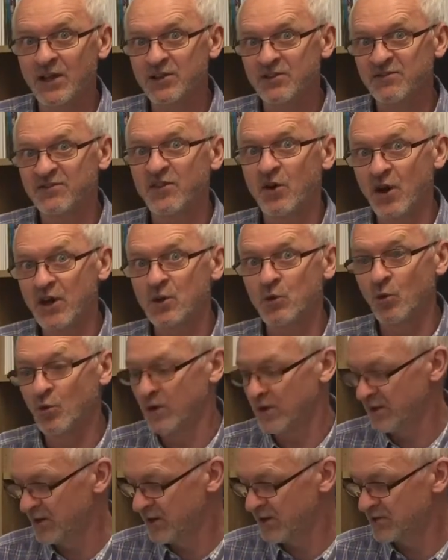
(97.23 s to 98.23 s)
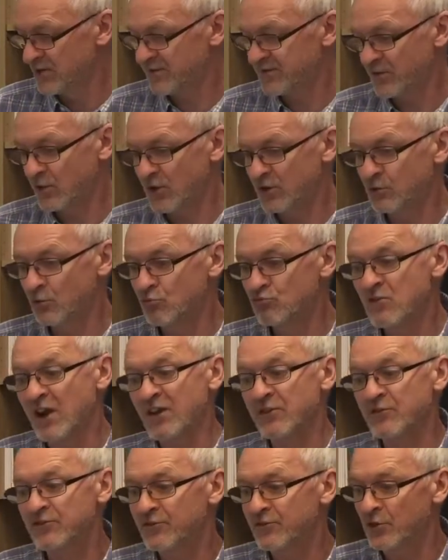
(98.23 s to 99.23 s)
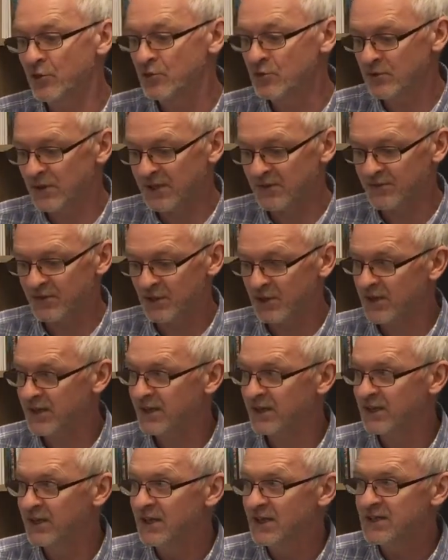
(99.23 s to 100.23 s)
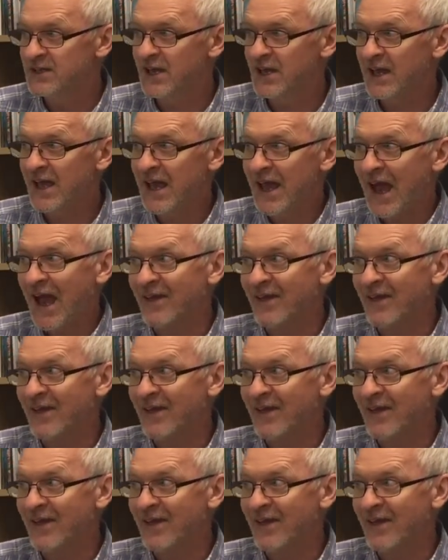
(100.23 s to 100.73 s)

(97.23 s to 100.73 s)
The final, the final run through, if you like. Yeah.